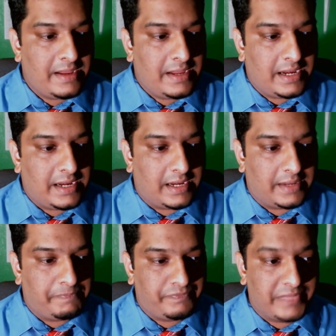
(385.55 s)

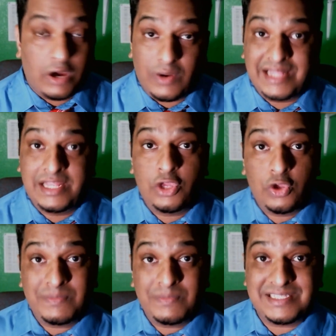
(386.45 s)
Now, in
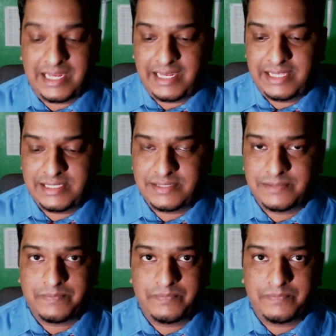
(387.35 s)
human studies,